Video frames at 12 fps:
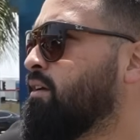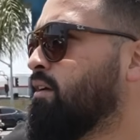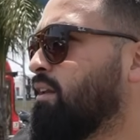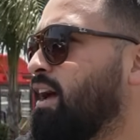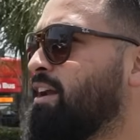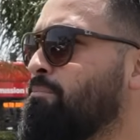
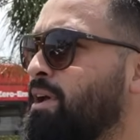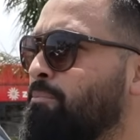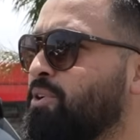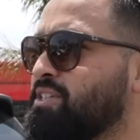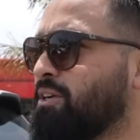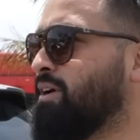A lot of
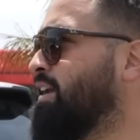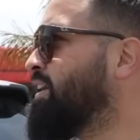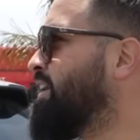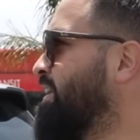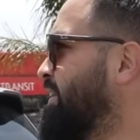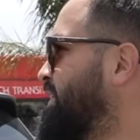memories around
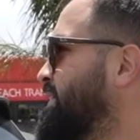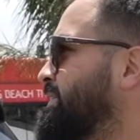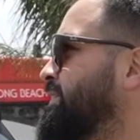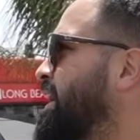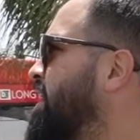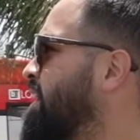here.
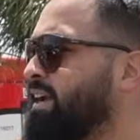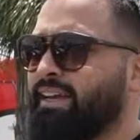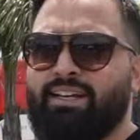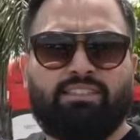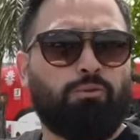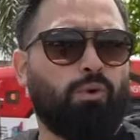All right,
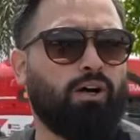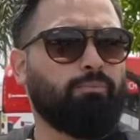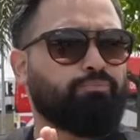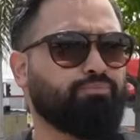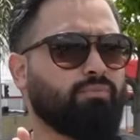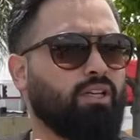guys, well,
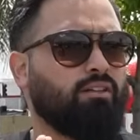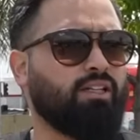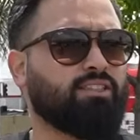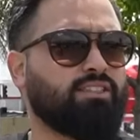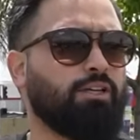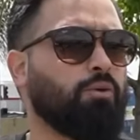
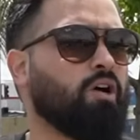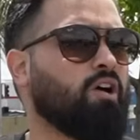let's see